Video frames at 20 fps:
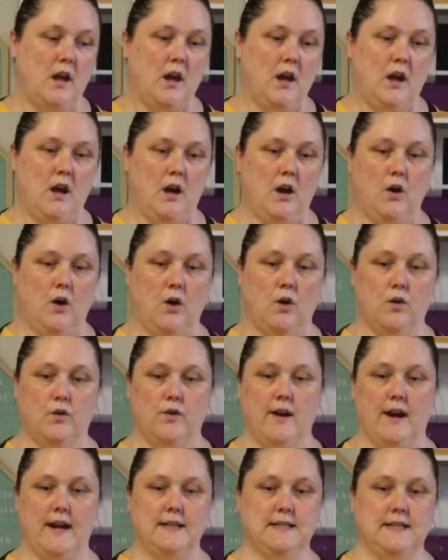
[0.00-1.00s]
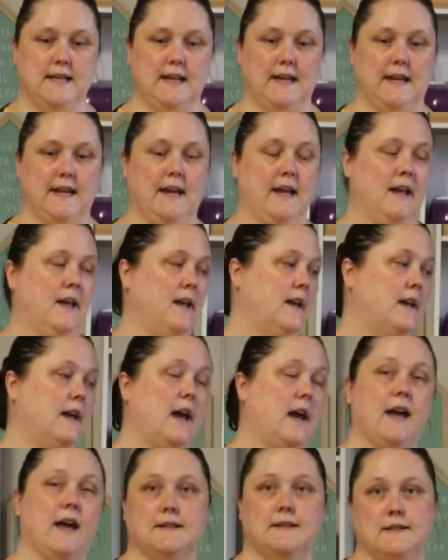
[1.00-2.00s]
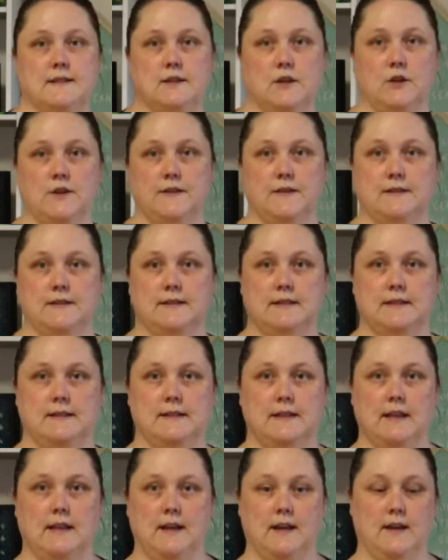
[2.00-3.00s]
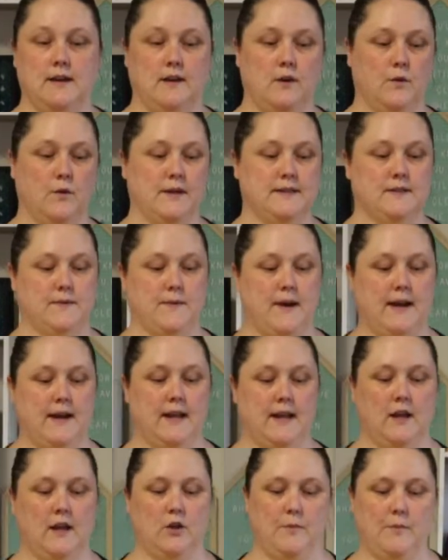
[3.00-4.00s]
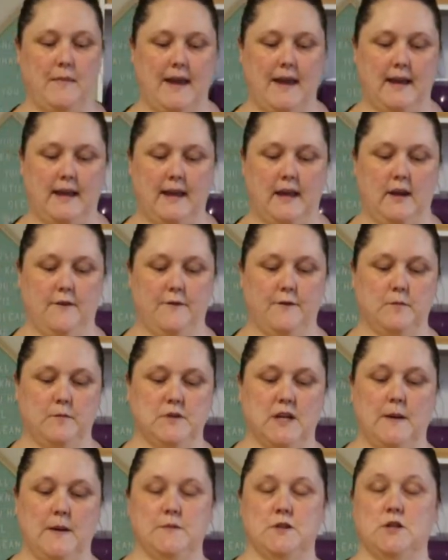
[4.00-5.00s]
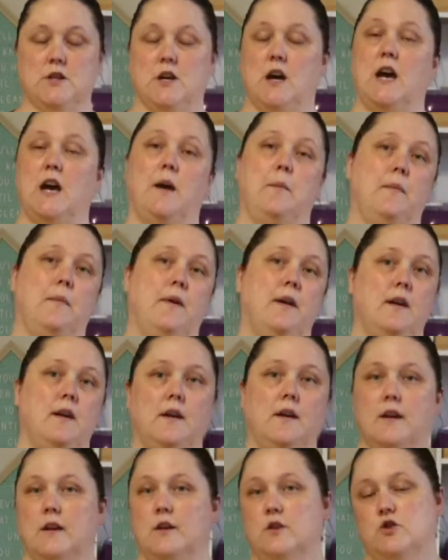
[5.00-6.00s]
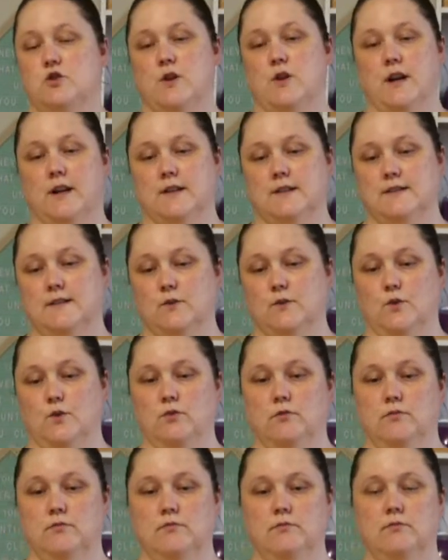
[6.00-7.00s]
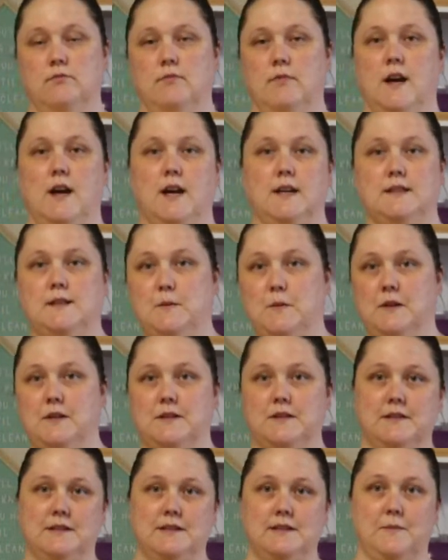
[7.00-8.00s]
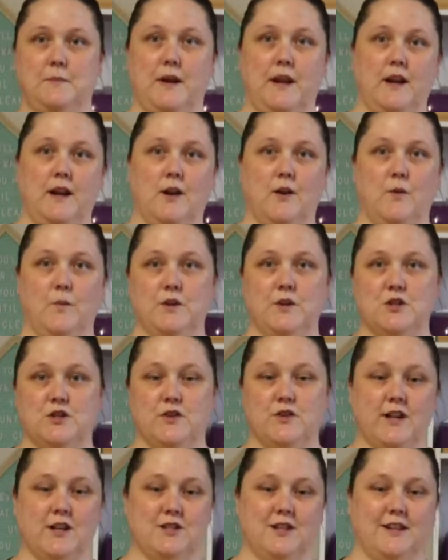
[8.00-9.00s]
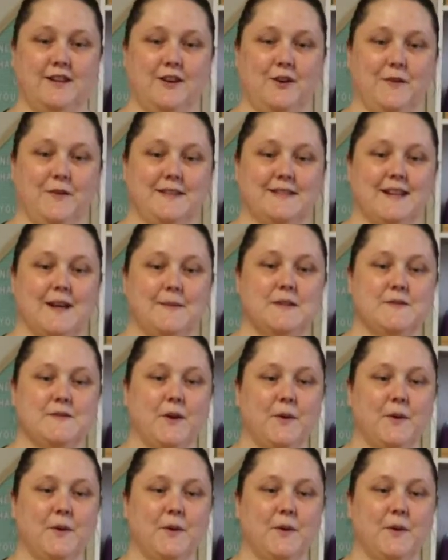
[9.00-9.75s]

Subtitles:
Alrighty, excuse the noise around here. You may hear from time to time trucks or husbands, depending on which direction the noise comes from.